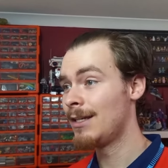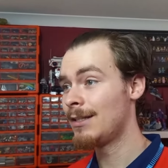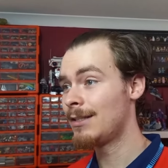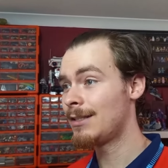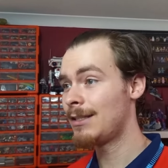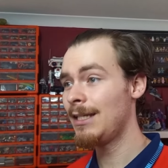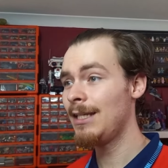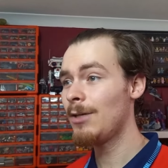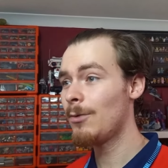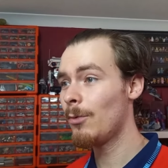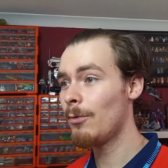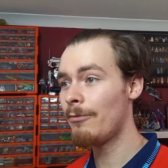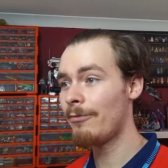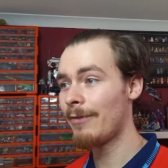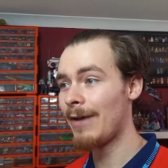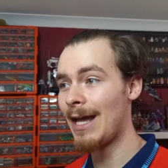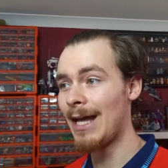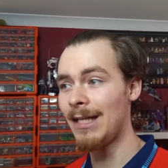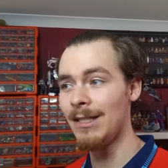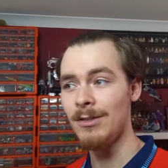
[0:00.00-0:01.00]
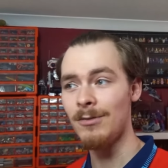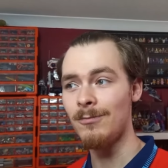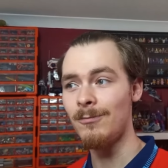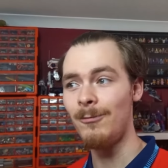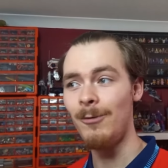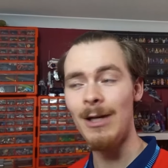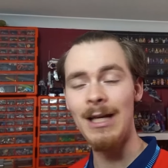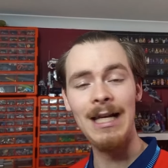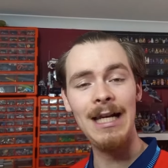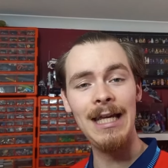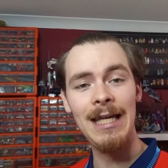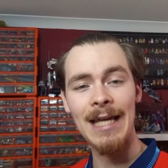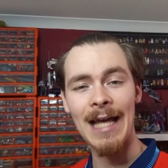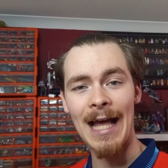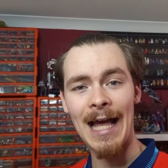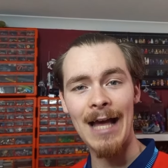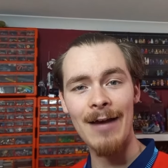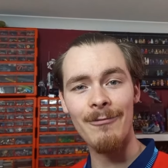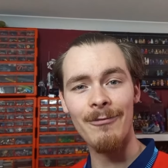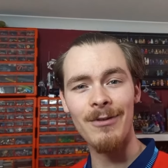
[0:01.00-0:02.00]
Sequel fans really
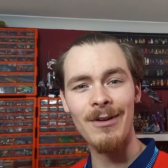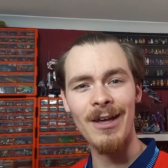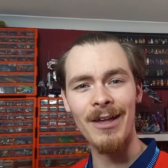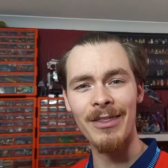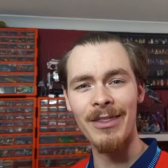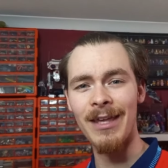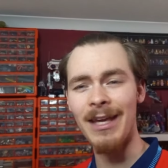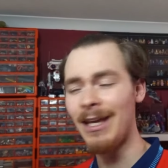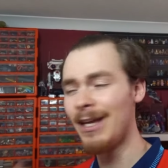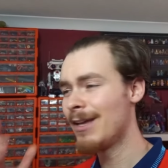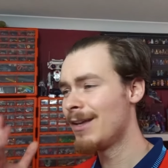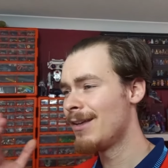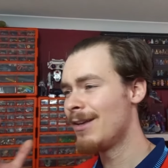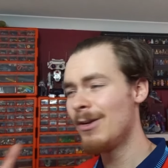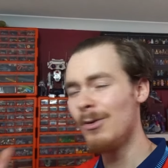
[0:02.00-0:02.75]
have nothing.